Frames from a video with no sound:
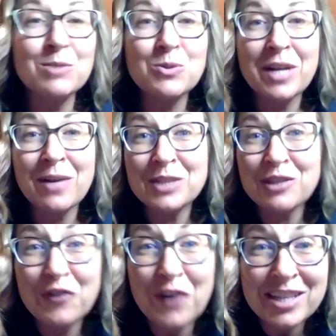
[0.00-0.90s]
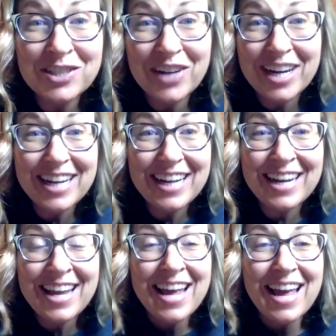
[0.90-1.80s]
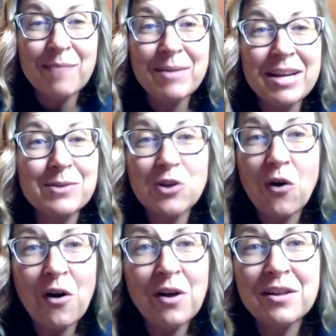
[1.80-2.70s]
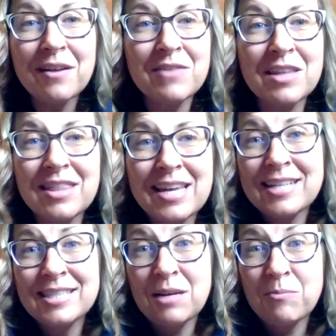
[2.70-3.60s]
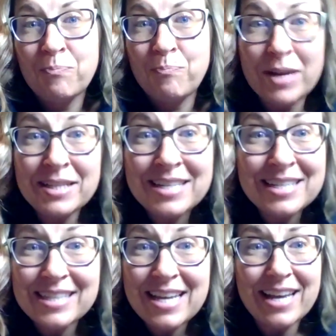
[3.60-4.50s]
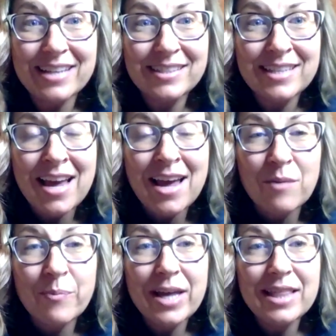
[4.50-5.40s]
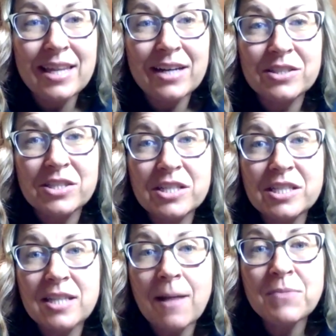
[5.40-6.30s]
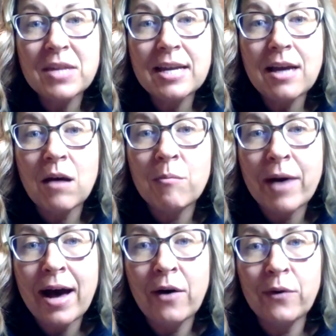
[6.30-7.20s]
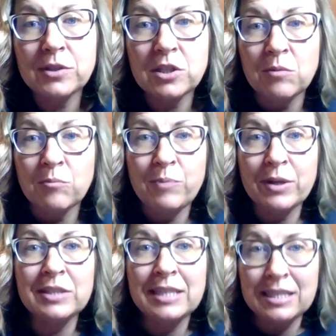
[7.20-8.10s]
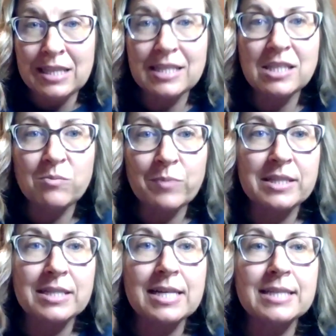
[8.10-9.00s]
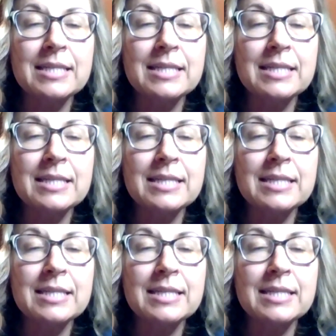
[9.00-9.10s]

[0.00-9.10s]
when it was frustrating. I mean, it was all of the things that business is. But there's just something about building this business